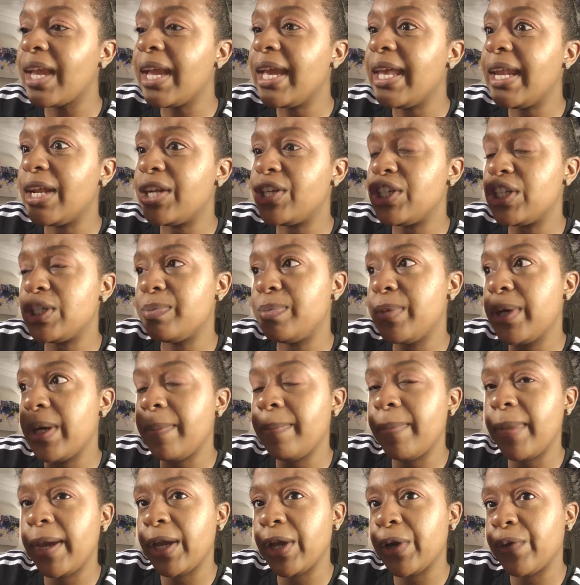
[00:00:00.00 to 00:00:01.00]
and I just
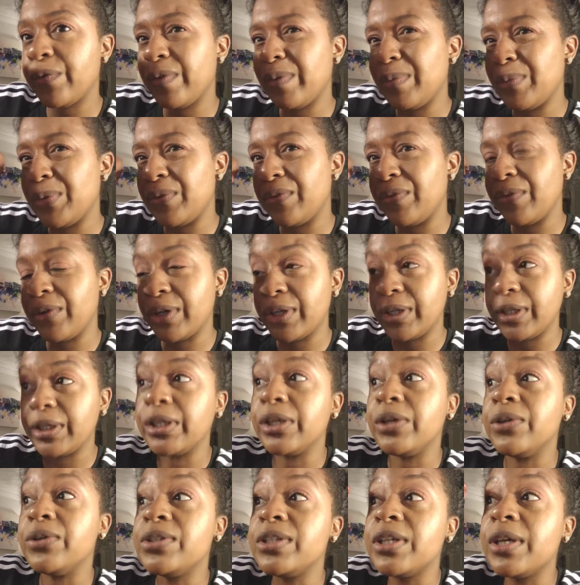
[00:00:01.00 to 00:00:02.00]
put makeup remover on a
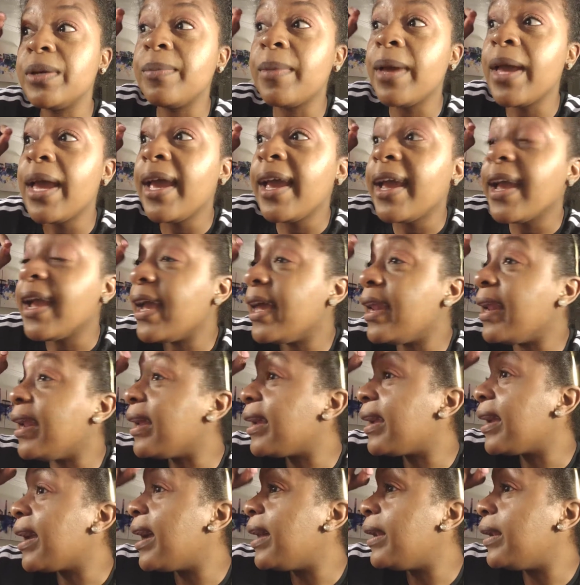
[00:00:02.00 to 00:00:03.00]
Q-tip and
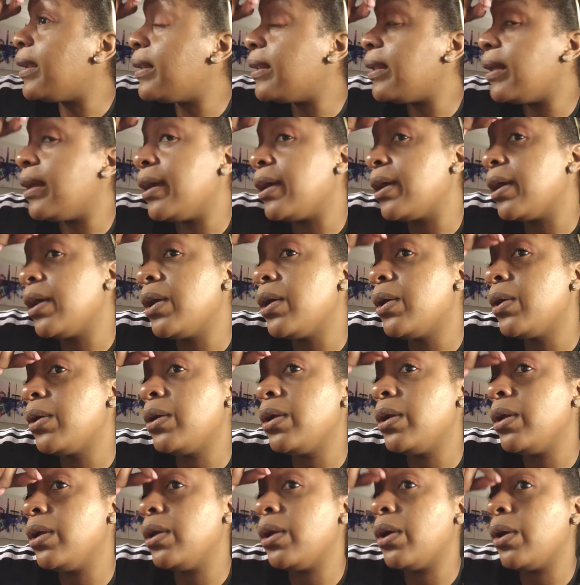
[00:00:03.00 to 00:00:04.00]
then kind of like,
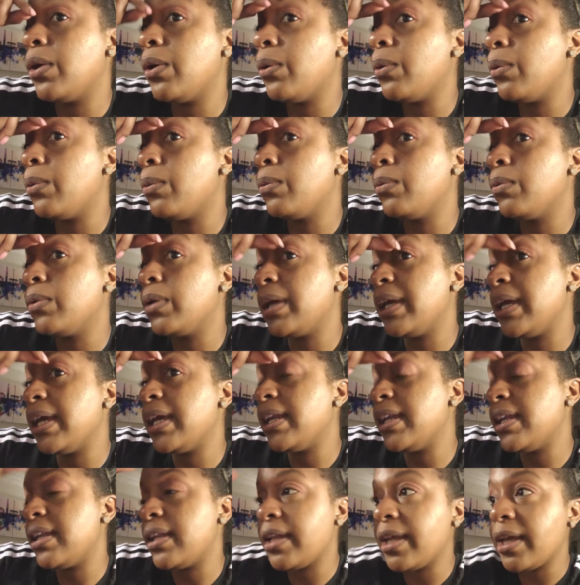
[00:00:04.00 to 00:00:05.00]

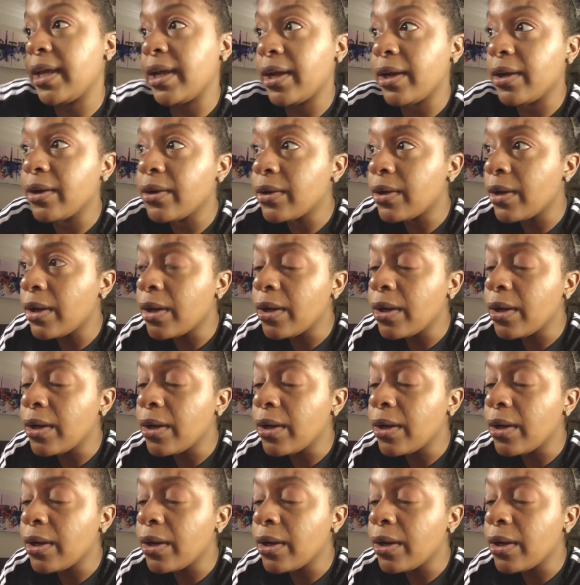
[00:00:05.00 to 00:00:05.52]
get in there.